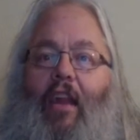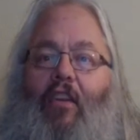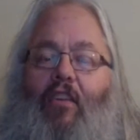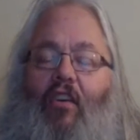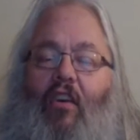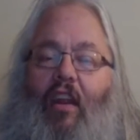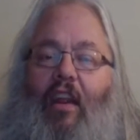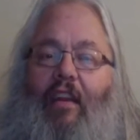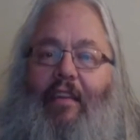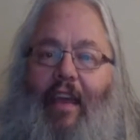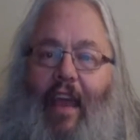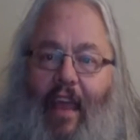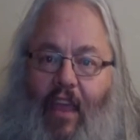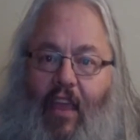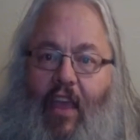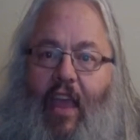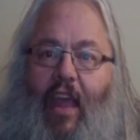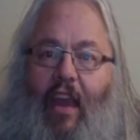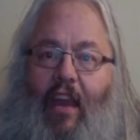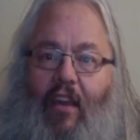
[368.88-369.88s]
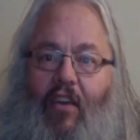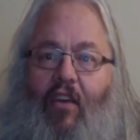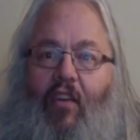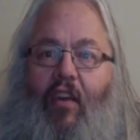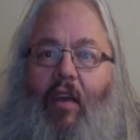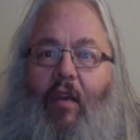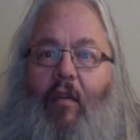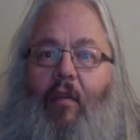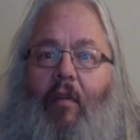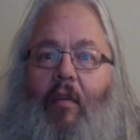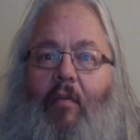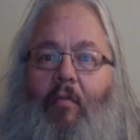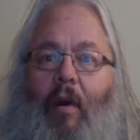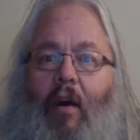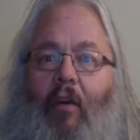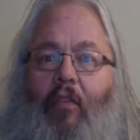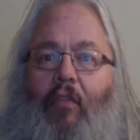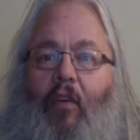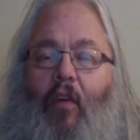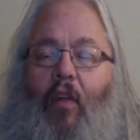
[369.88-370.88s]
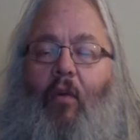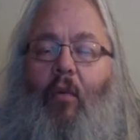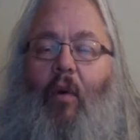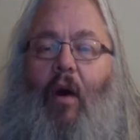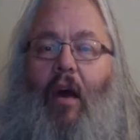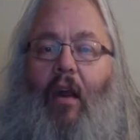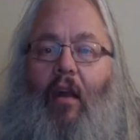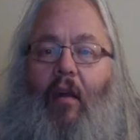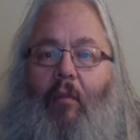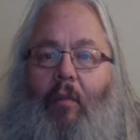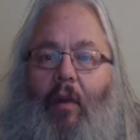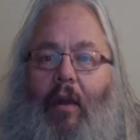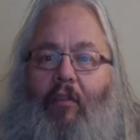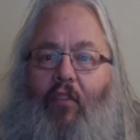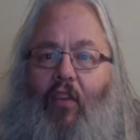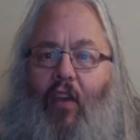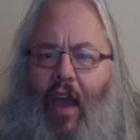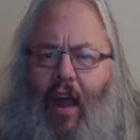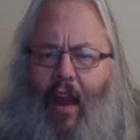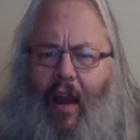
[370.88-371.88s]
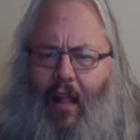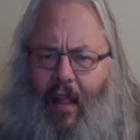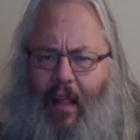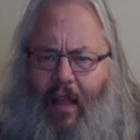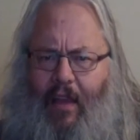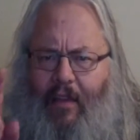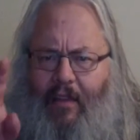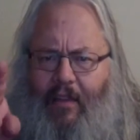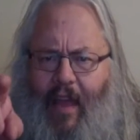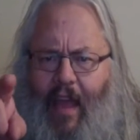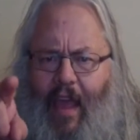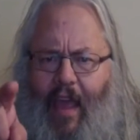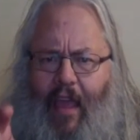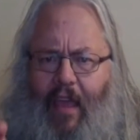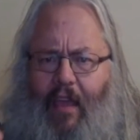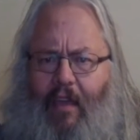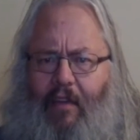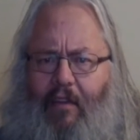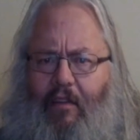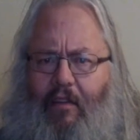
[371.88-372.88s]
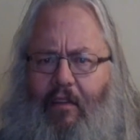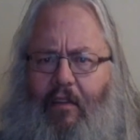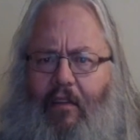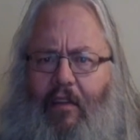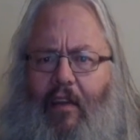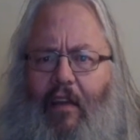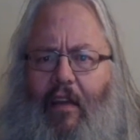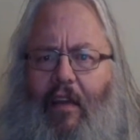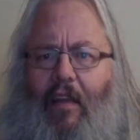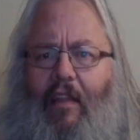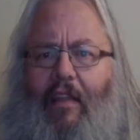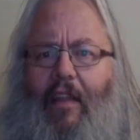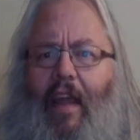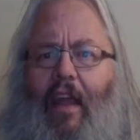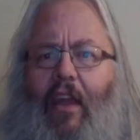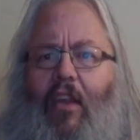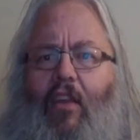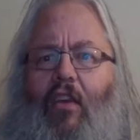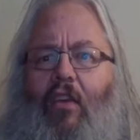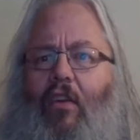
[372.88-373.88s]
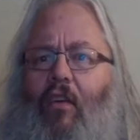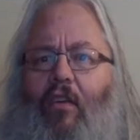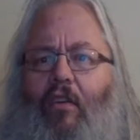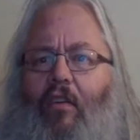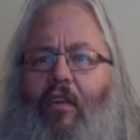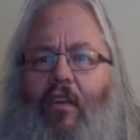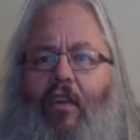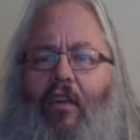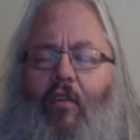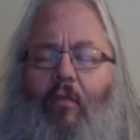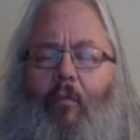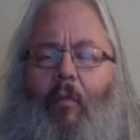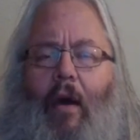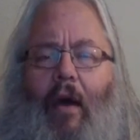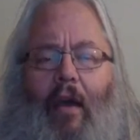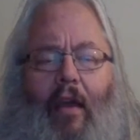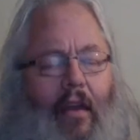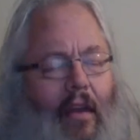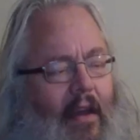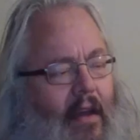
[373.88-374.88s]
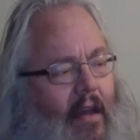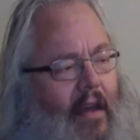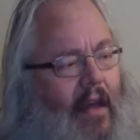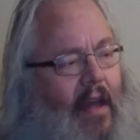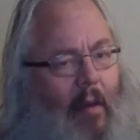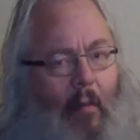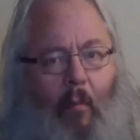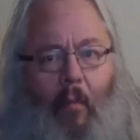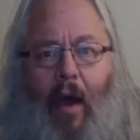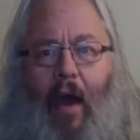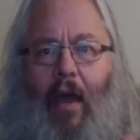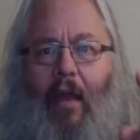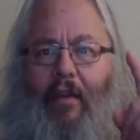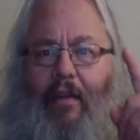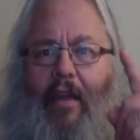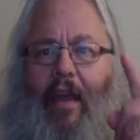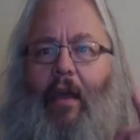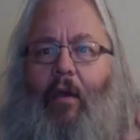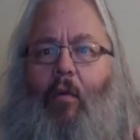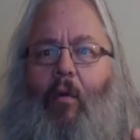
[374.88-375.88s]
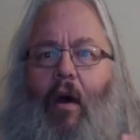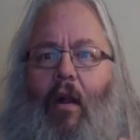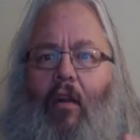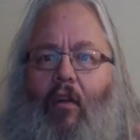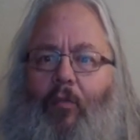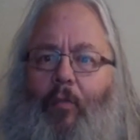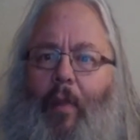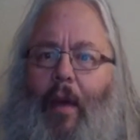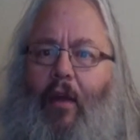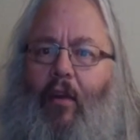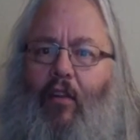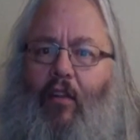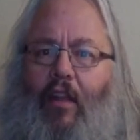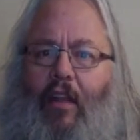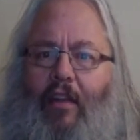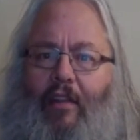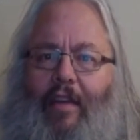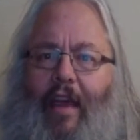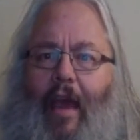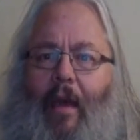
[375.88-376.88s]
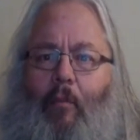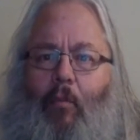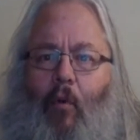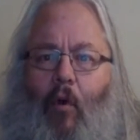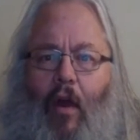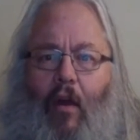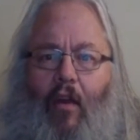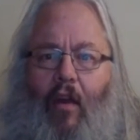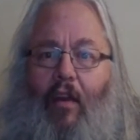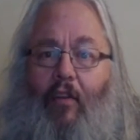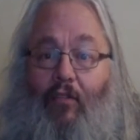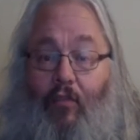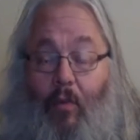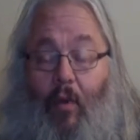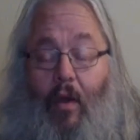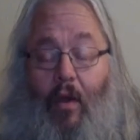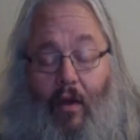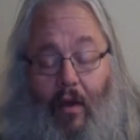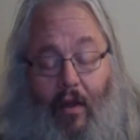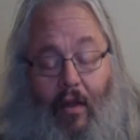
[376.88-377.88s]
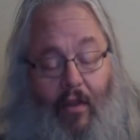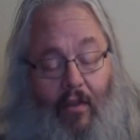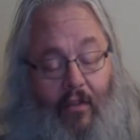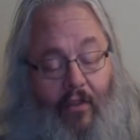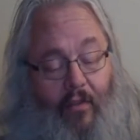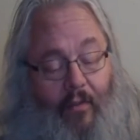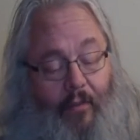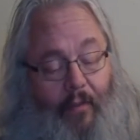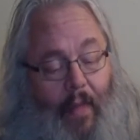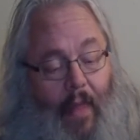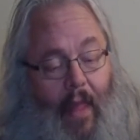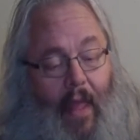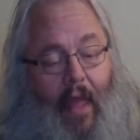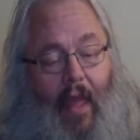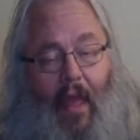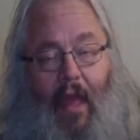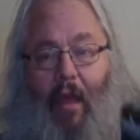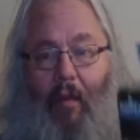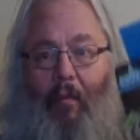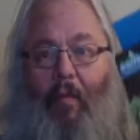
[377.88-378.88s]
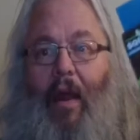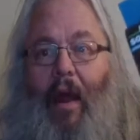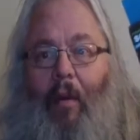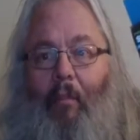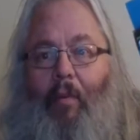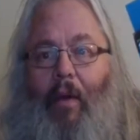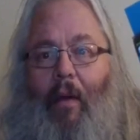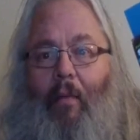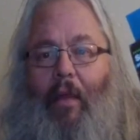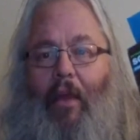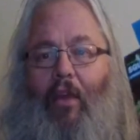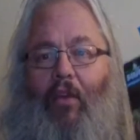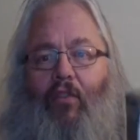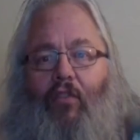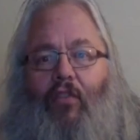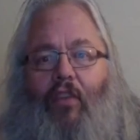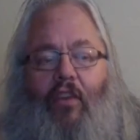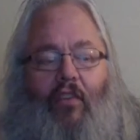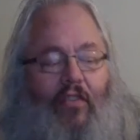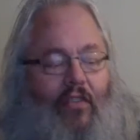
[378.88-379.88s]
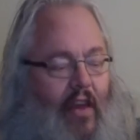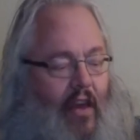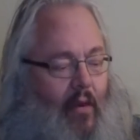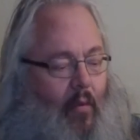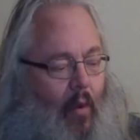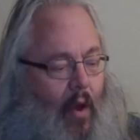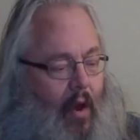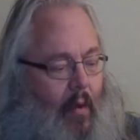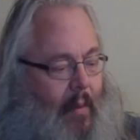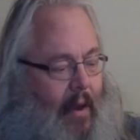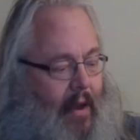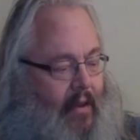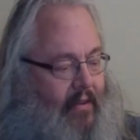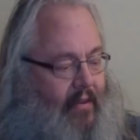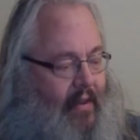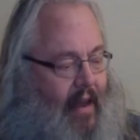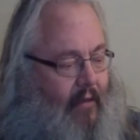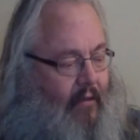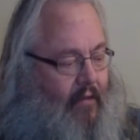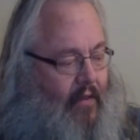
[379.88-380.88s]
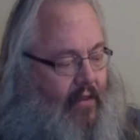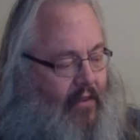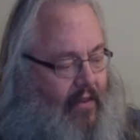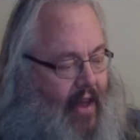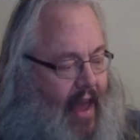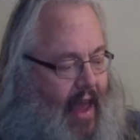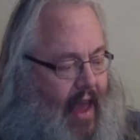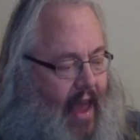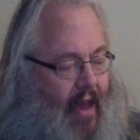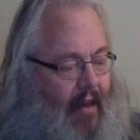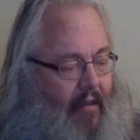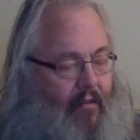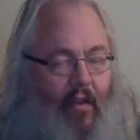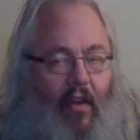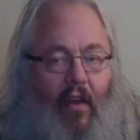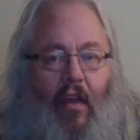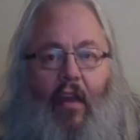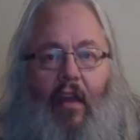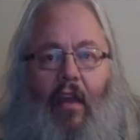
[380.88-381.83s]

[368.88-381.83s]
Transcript: a dirty tank, you get a dirty mouthful of water. But if you got a clean tank, then you don't mind. My tank water is better than the tap water, I swear it is. But I'll probably use this on one of my siphons. I have